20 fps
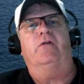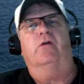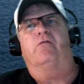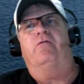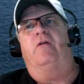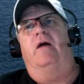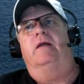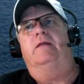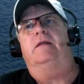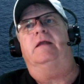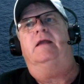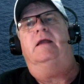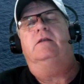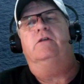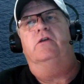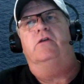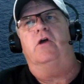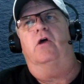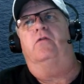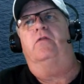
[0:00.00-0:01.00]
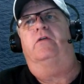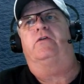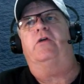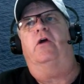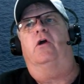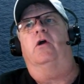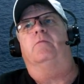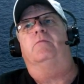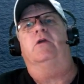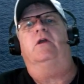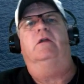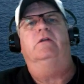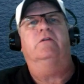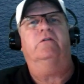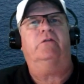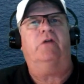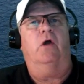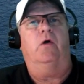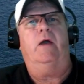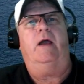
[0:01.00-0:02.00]
funding and you know the term, you can
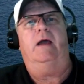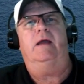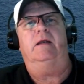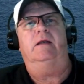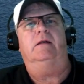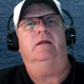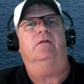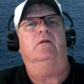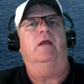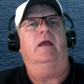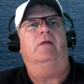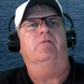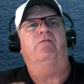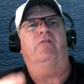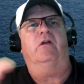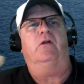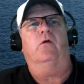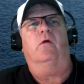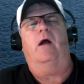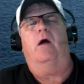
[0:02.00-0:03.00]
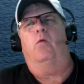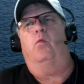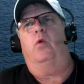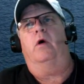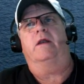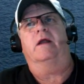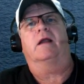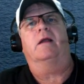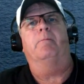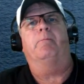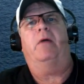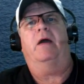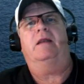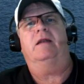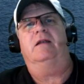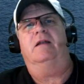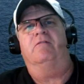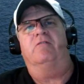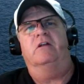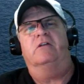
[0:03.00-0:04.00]
just go ahead and figure out what a
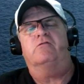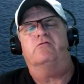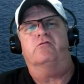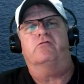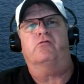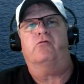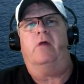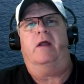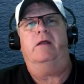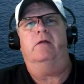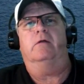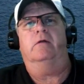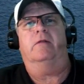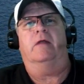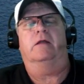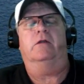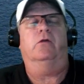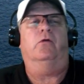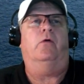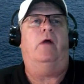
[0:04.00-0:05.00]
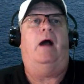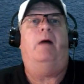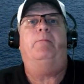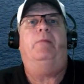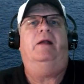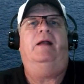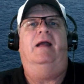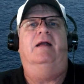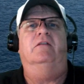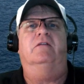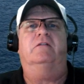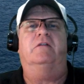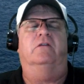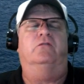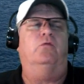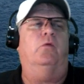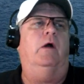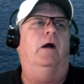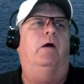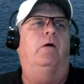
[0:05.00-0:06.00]
competitive interest rate that you're up against
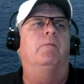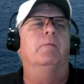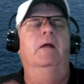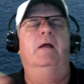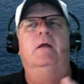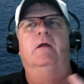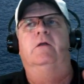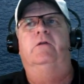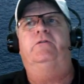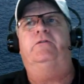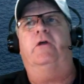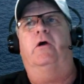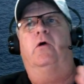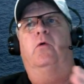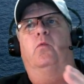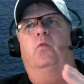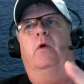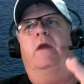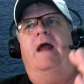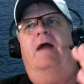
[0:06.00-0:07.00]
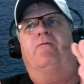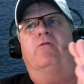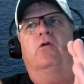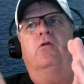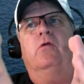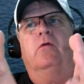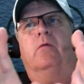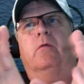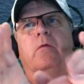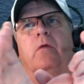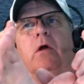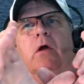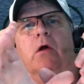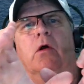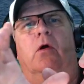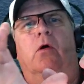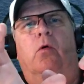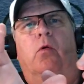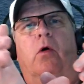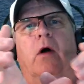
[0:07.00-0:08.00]
as well. So whatever
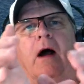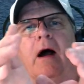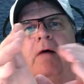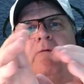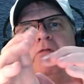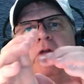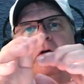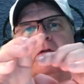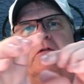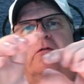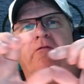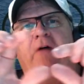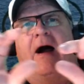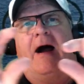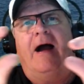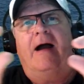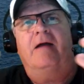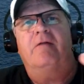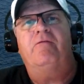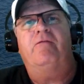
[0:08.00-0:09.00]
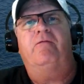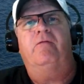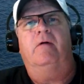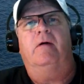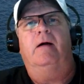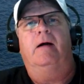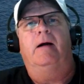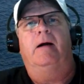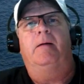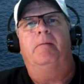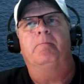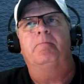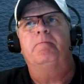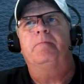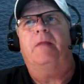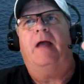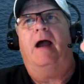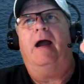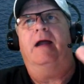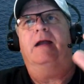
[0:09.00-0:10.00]
of those 5
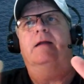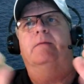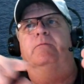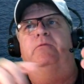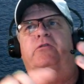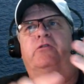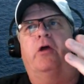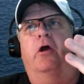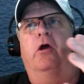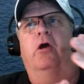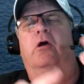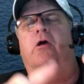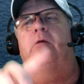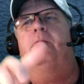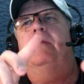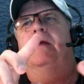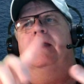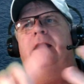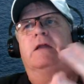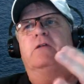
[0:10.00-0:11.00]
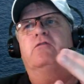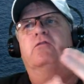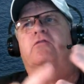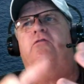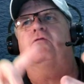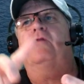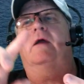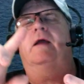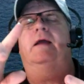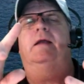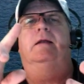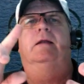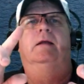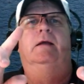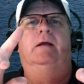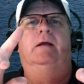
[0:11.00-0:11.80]
items, term, interest rate,